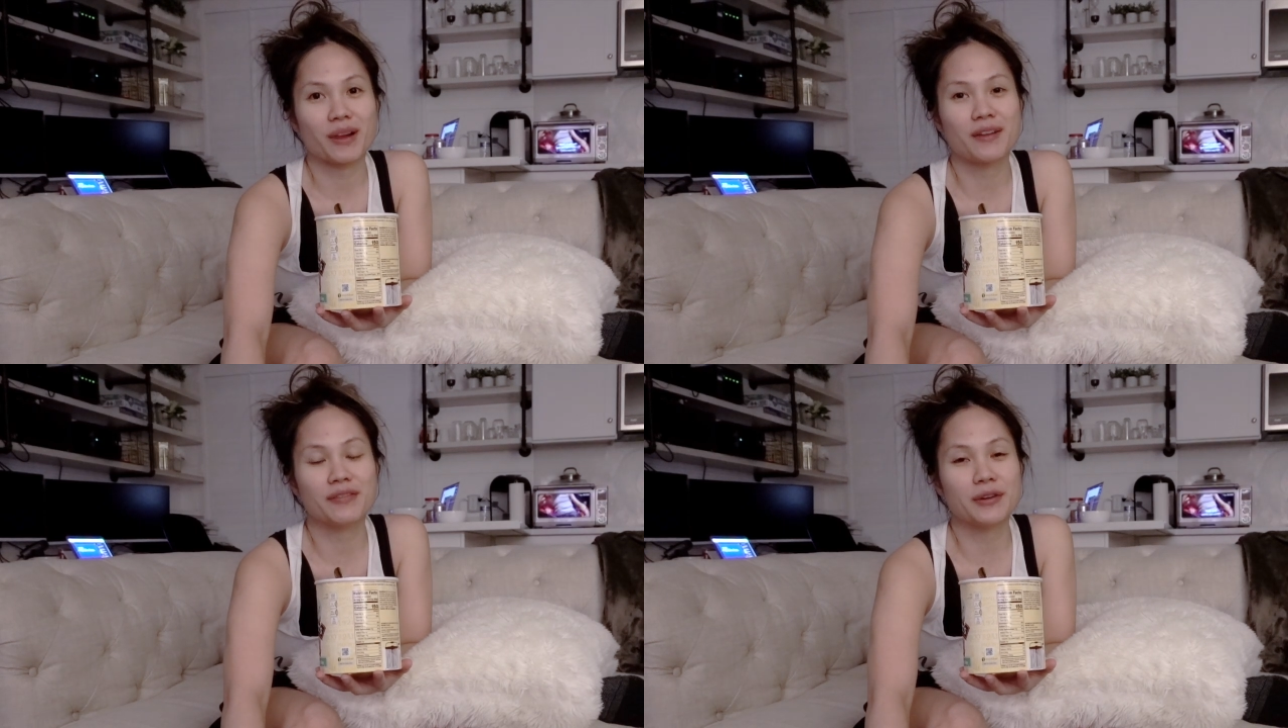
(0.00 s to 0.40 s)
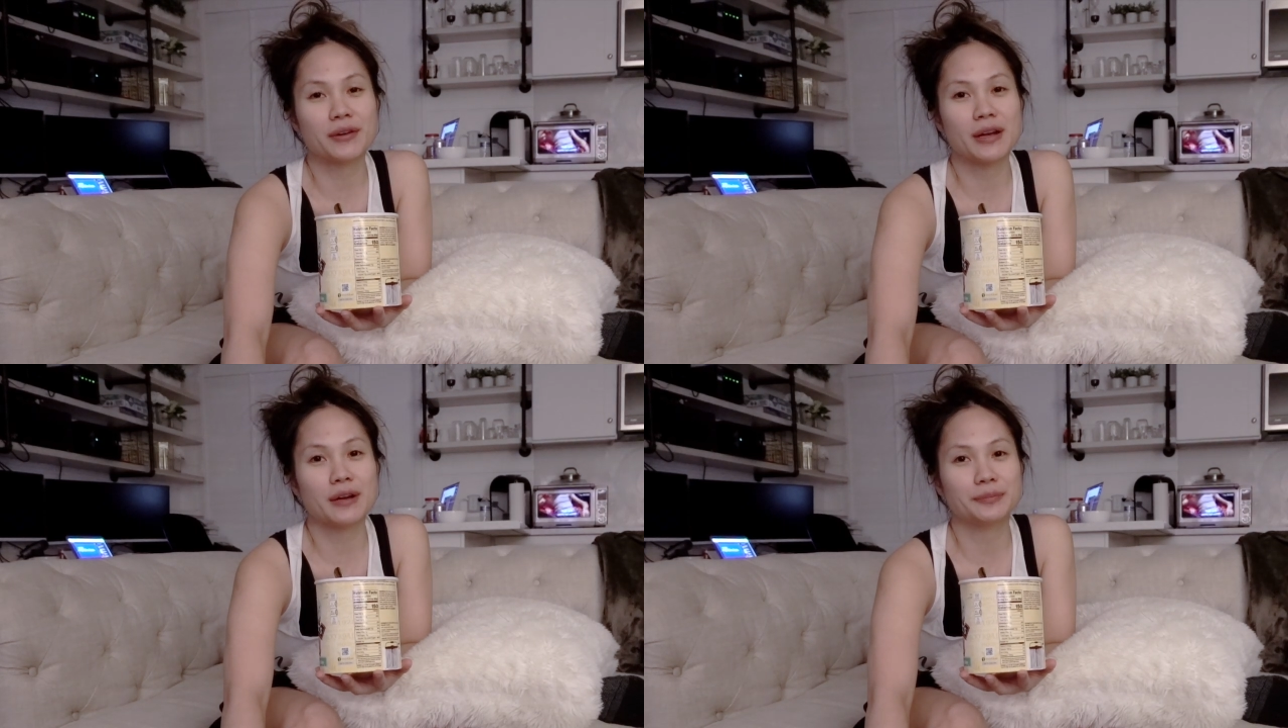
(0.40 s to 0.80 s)
and
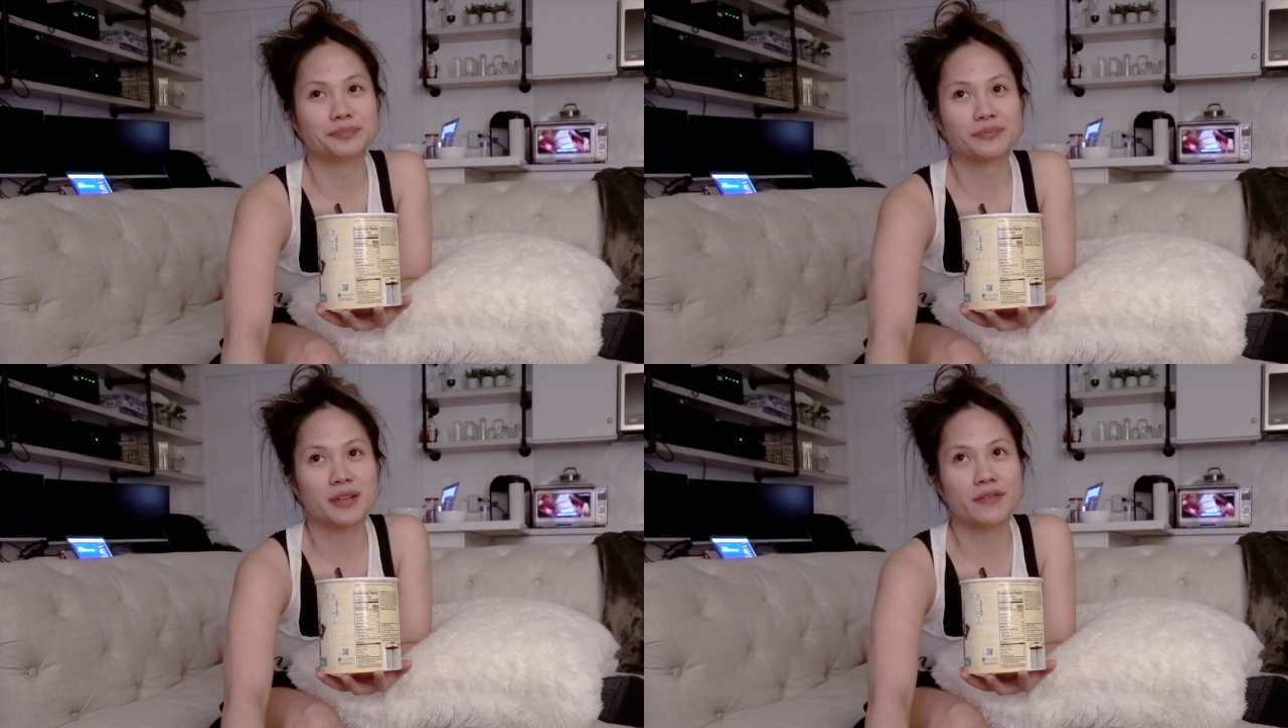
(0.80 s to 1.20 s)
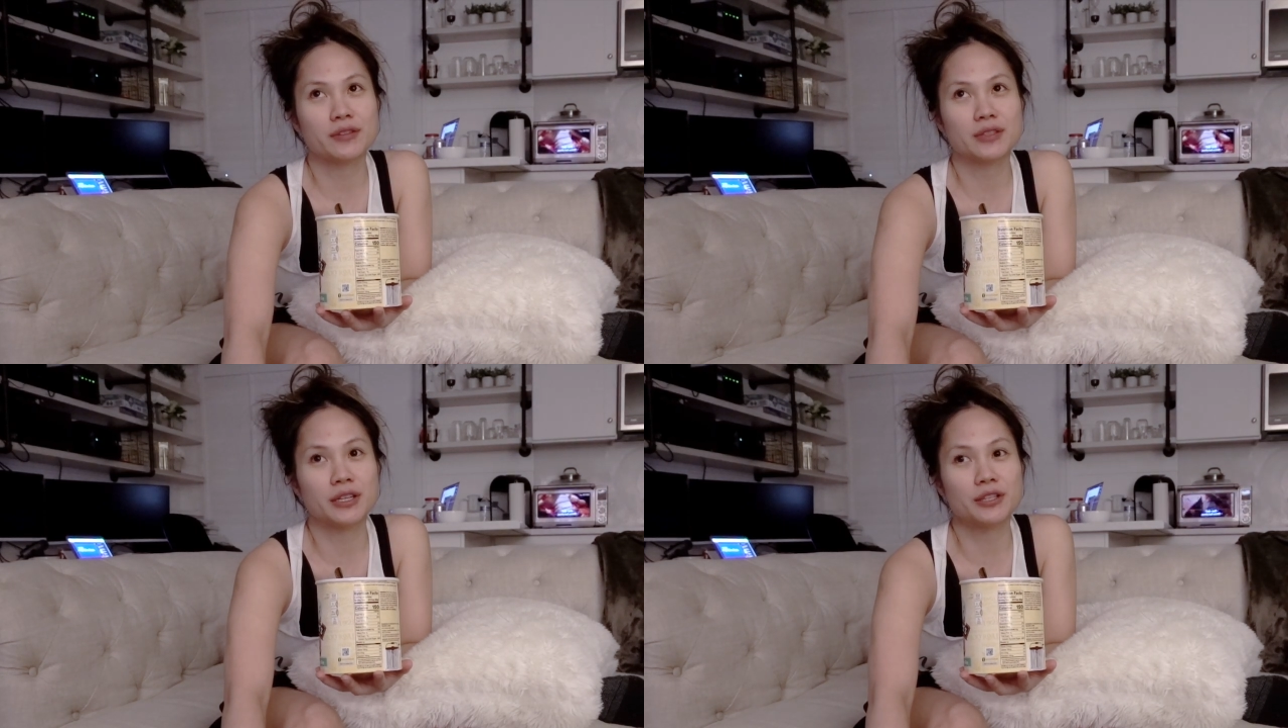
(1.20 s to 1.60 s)
figured out if
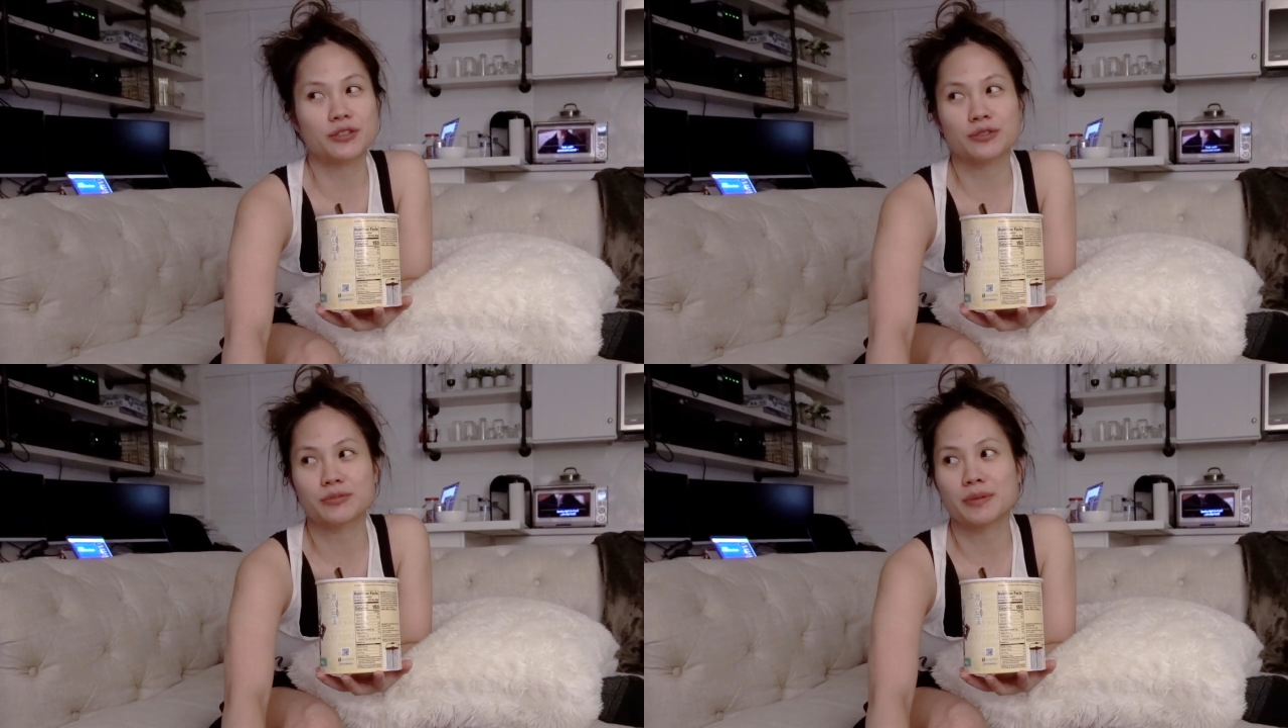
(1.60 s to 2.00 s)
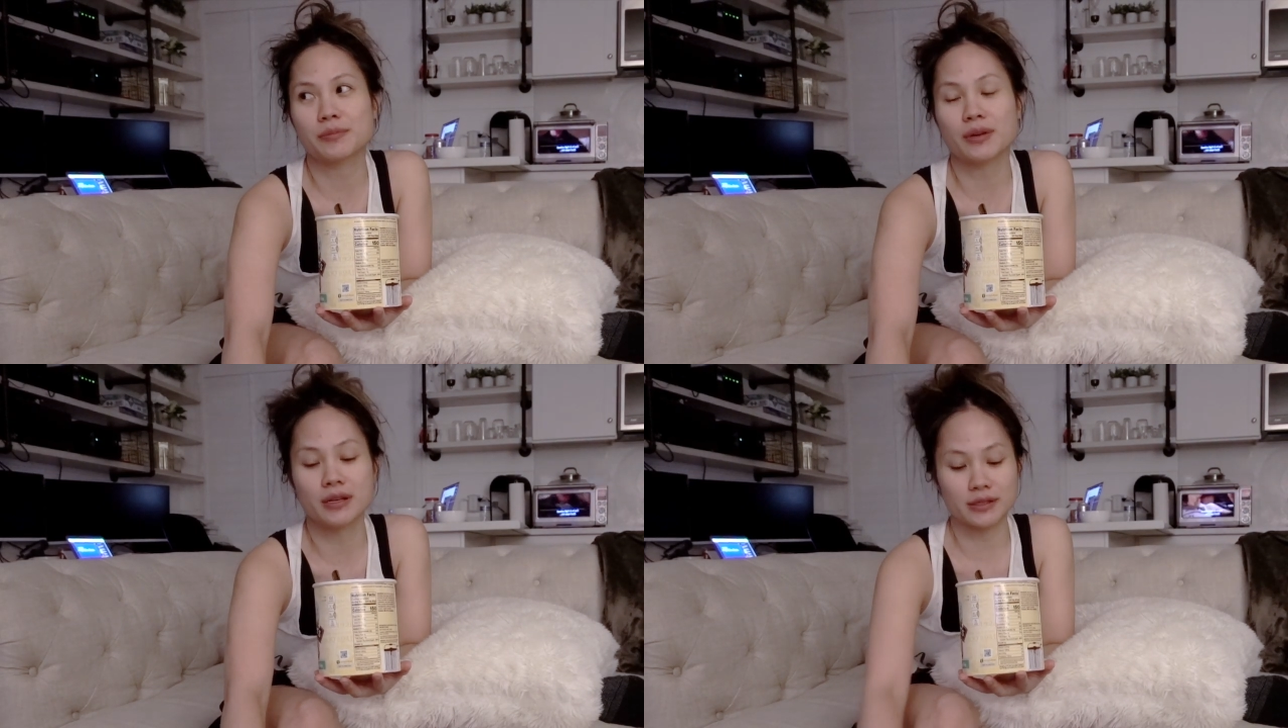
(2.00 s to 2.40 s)
there's any issues. But
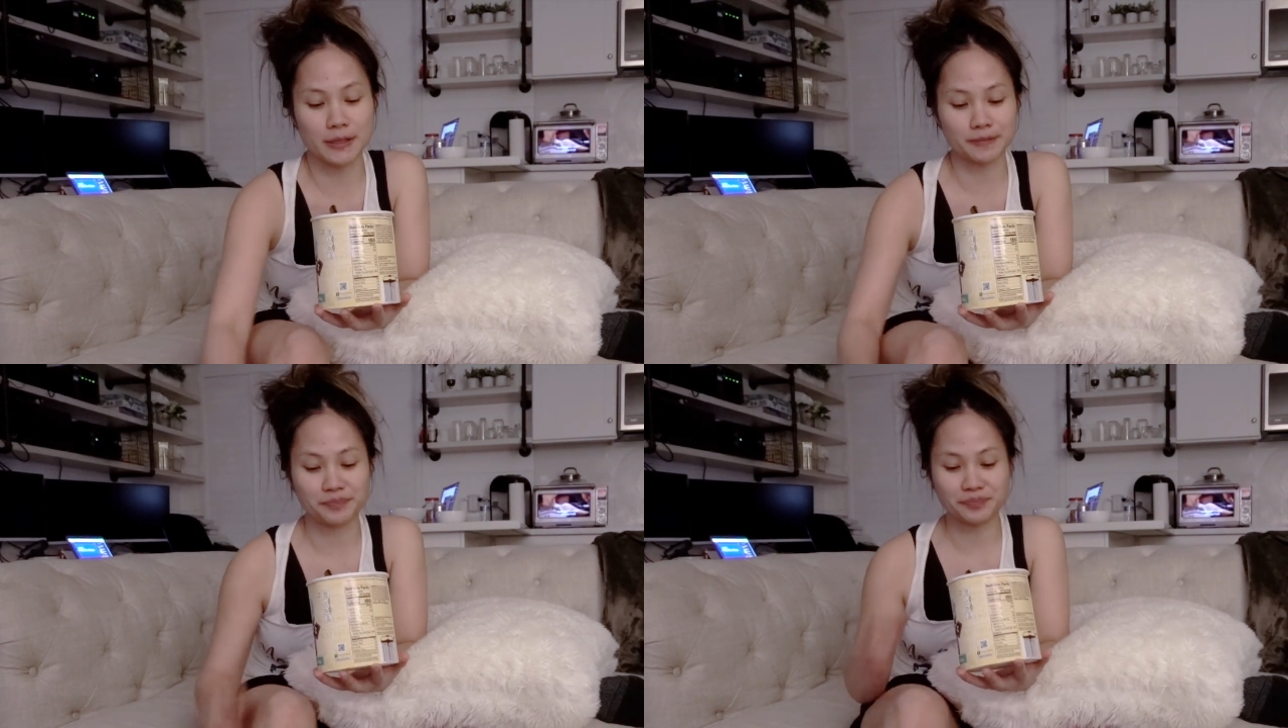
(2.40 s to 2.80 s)
Brian's like,